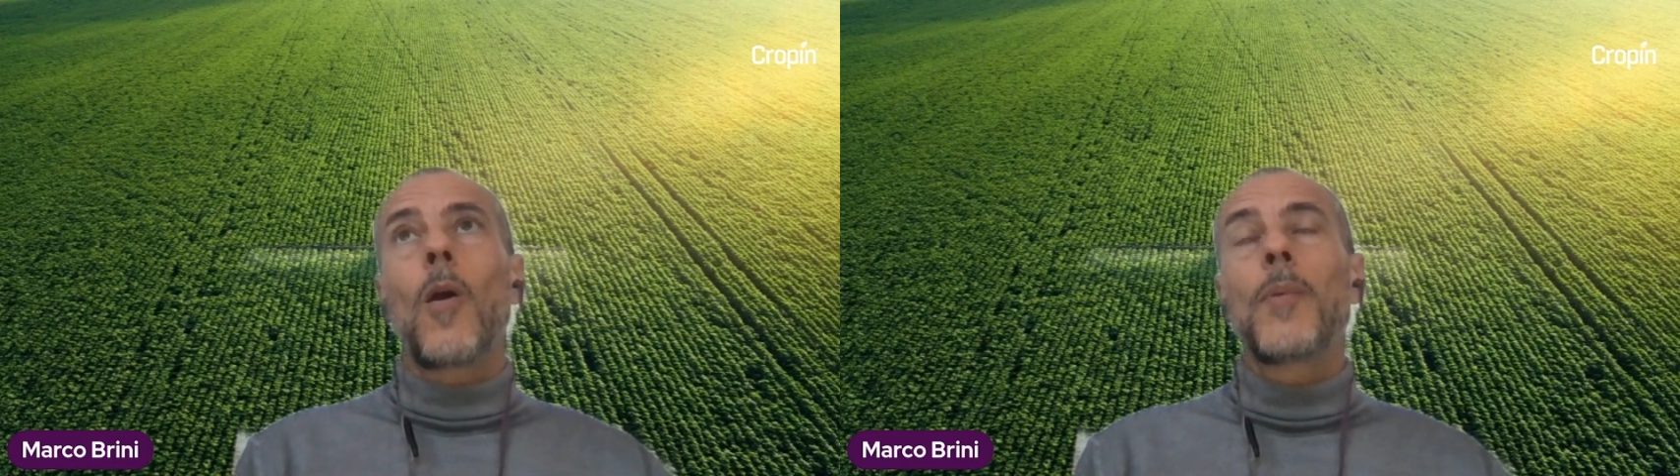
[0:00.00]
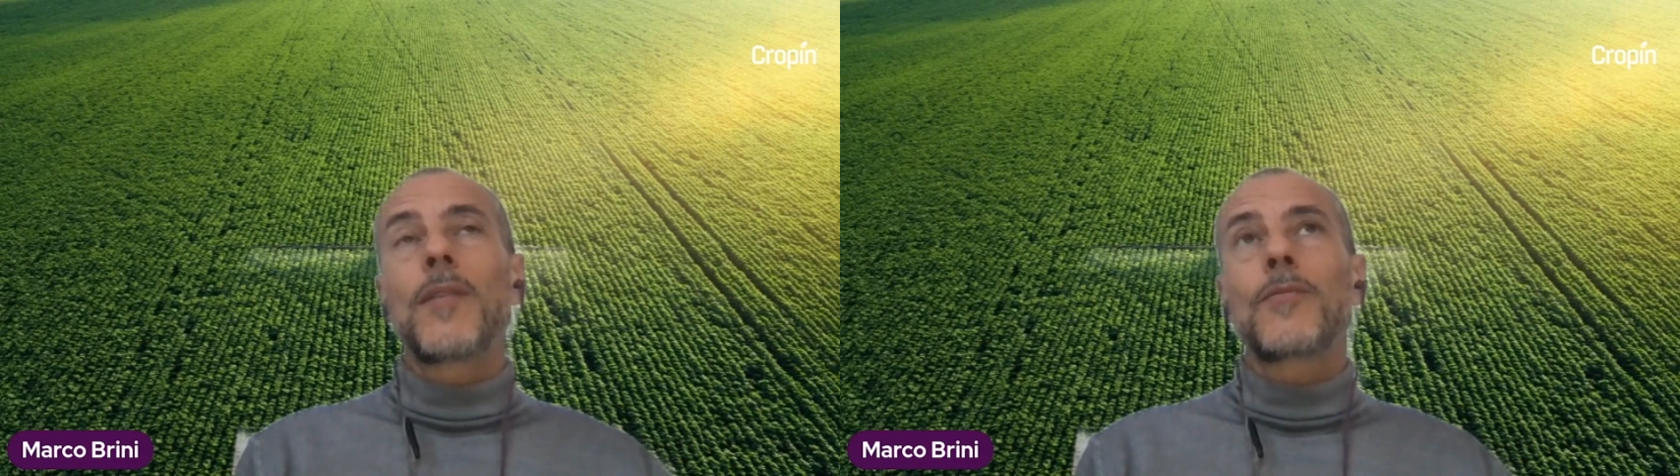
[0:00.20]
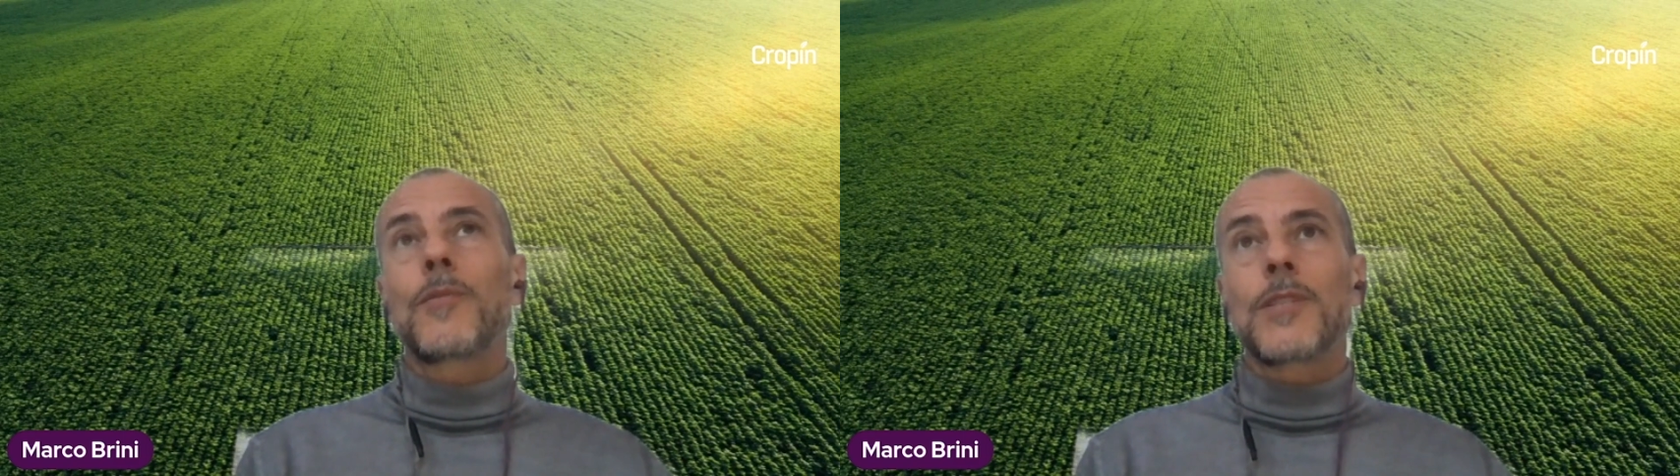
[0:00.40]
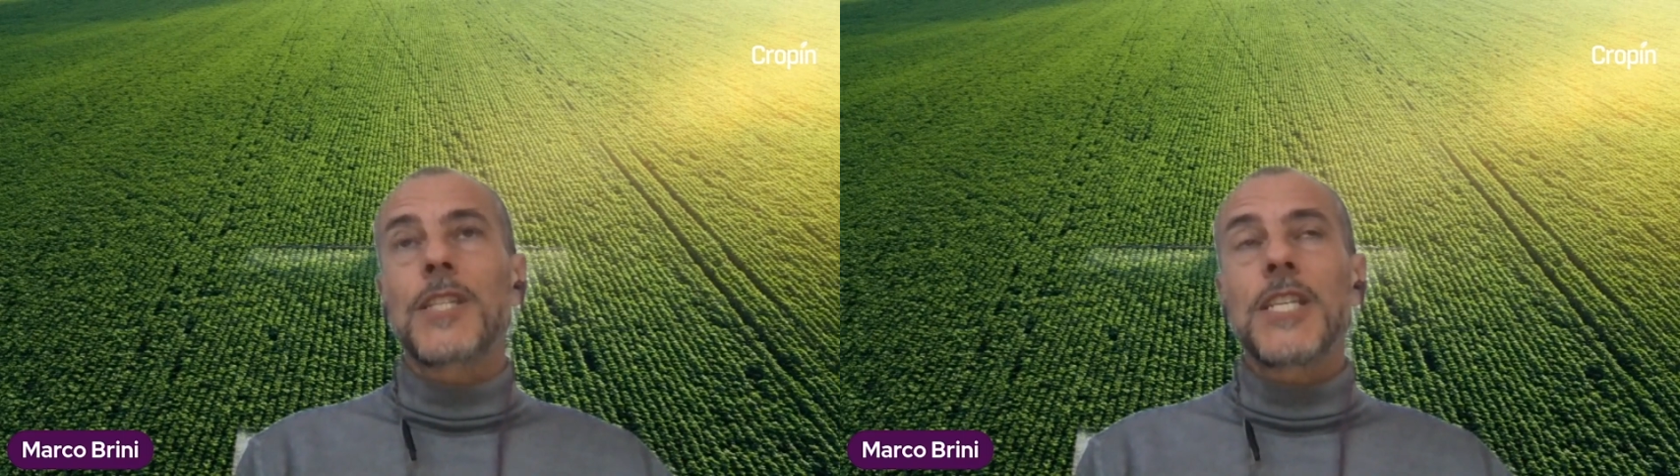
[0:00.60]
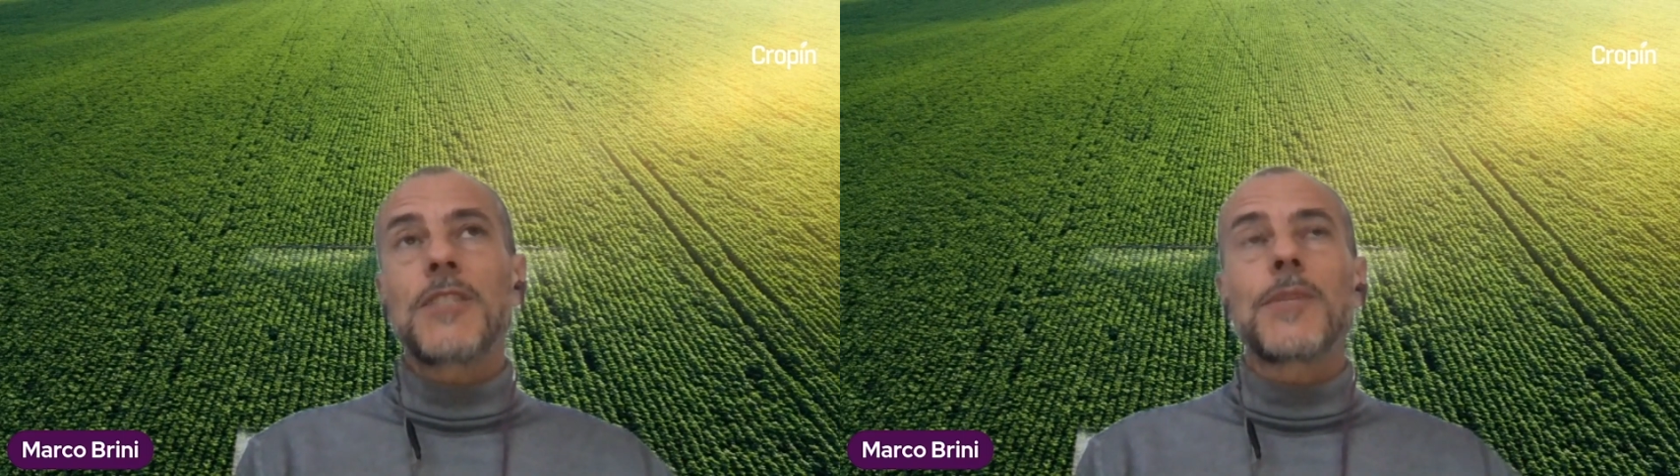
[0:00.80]
open for
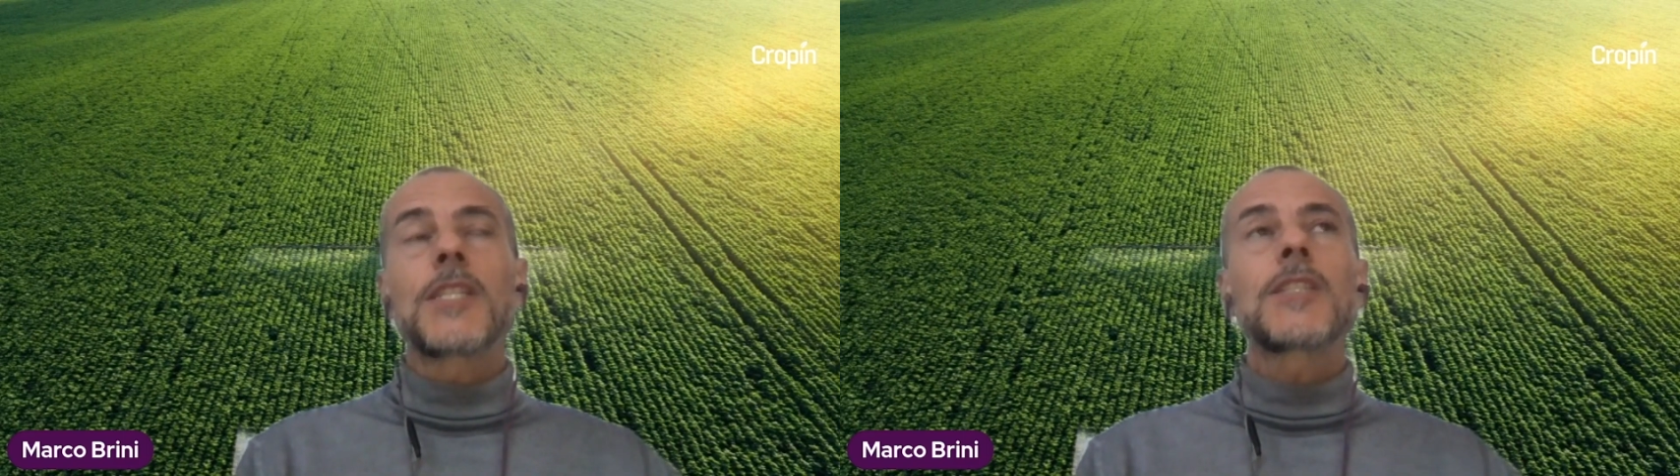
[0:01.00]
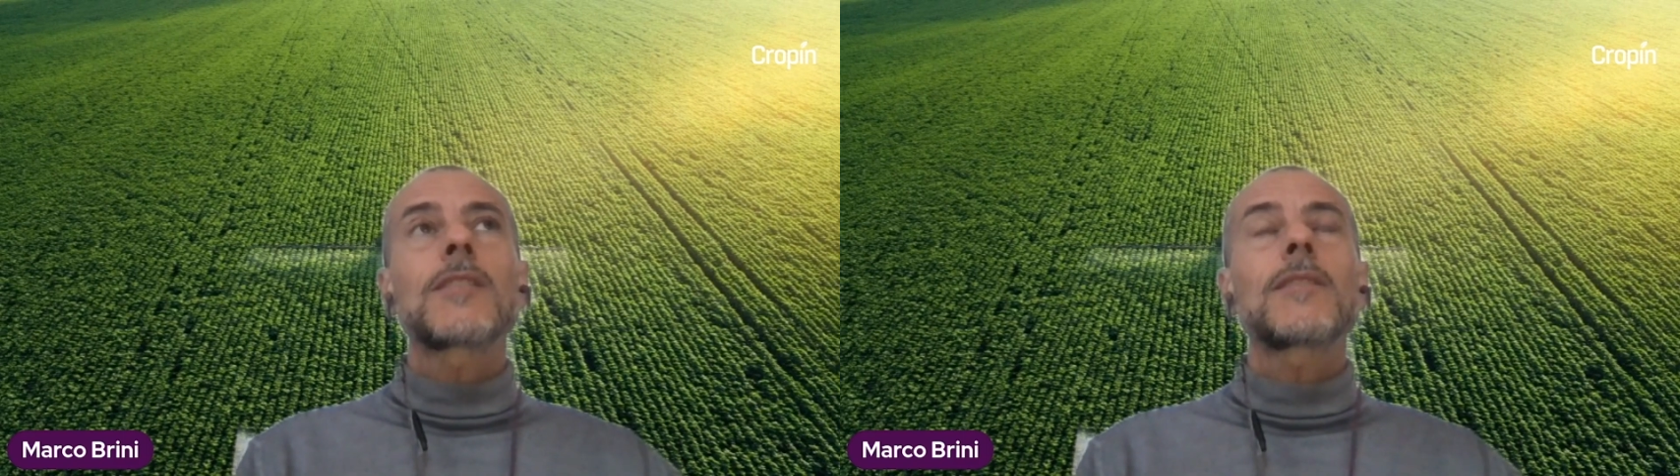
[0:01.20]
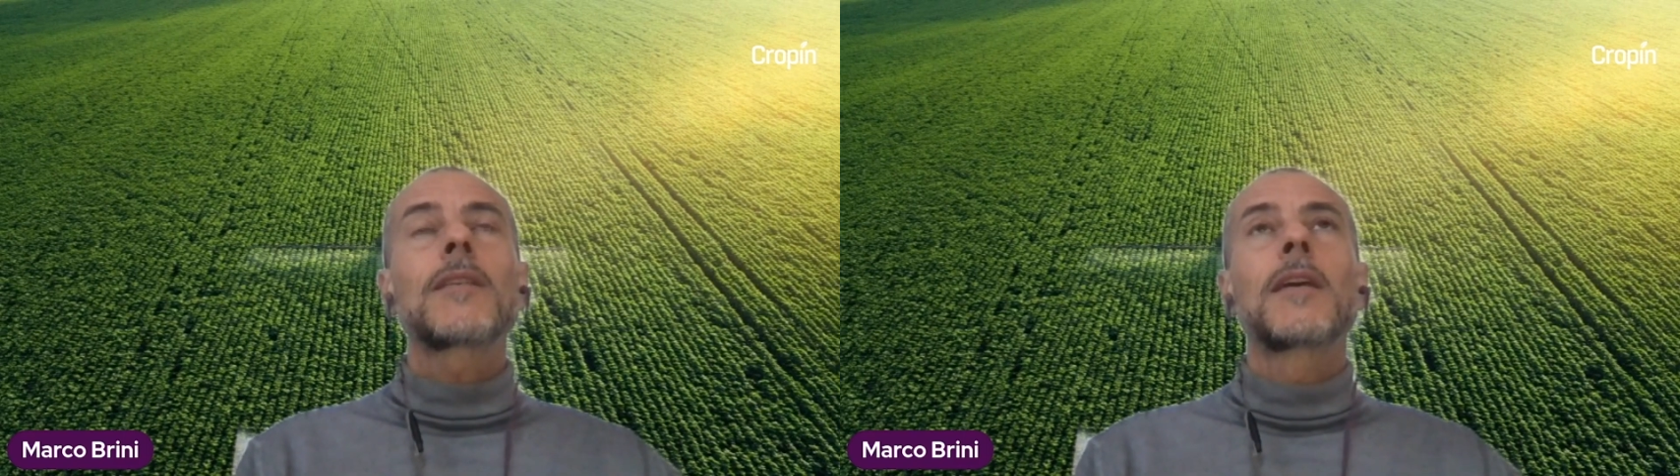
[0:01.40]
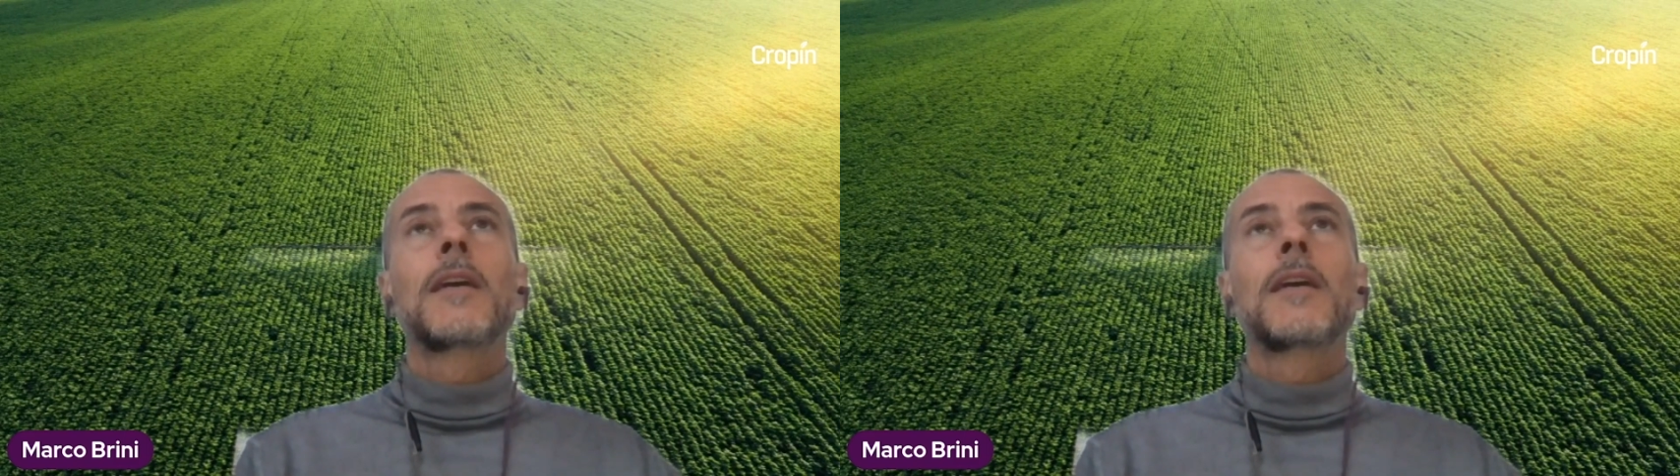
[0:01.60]
these reasons.